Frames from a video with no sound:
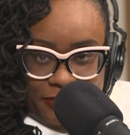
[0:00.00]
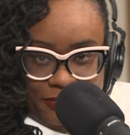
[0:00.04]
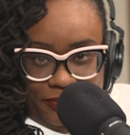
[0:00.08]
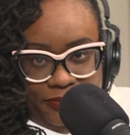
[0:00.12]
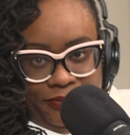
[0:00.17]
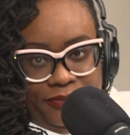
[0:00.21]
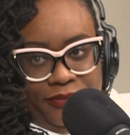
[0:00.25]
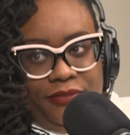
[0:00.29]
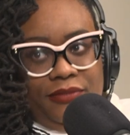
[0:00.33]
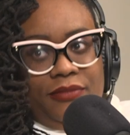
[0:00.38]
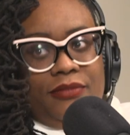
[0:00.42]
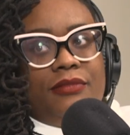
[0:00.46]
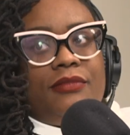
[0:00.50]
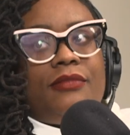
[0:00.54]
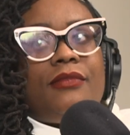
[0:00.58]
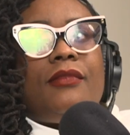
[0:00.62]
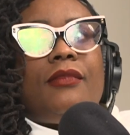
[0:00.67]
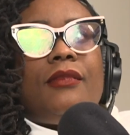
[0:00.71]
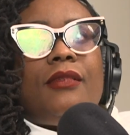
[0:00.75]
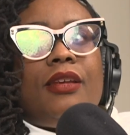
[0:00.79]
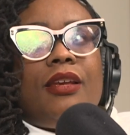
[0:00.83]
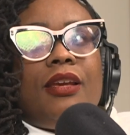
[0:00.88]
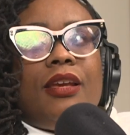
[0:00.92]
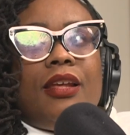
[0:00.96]

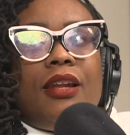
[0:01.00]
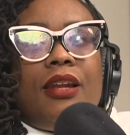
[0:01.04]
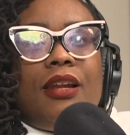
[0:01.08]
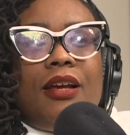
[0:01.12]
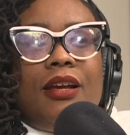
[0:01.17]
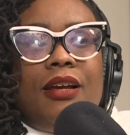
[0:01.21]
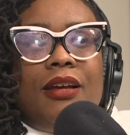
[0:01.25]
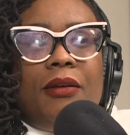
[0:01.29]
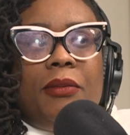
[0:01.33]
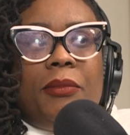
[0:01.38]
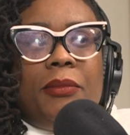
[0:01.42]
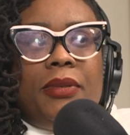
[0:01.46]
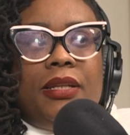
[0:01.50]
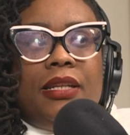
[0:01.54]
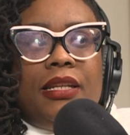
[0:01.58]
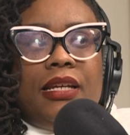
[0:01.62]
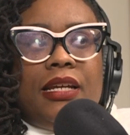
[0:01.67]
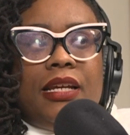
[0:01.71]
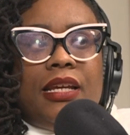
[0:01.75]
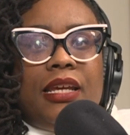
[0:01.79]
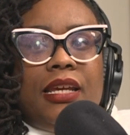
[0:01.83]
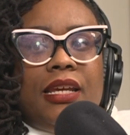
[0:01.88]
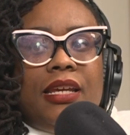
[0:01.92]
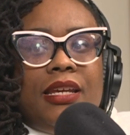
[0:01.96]
And I'm
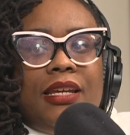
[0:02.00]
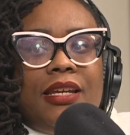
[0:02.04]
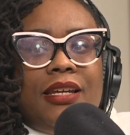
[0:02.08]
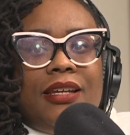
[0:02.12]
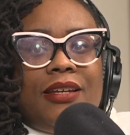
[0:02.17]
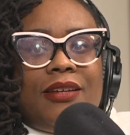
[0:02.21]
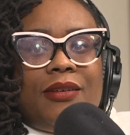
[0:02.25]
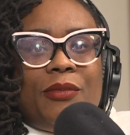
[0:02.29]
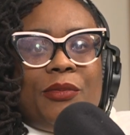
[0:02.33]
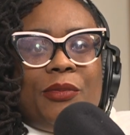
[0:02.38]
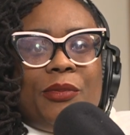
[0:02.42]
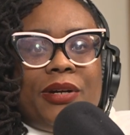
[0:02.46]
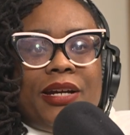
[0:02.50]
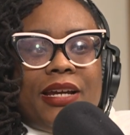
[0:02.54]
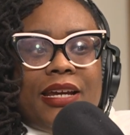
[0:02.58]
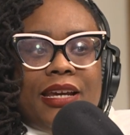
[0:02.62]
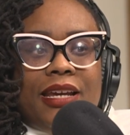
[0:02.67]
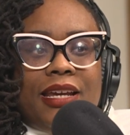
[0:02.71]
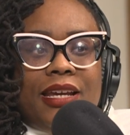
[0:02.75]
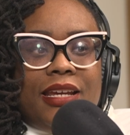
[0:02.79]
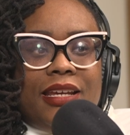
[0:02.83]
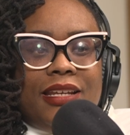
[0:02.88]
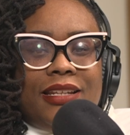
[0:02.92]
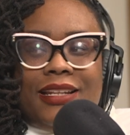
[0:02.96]
like,
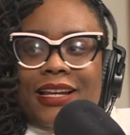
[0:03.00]
what?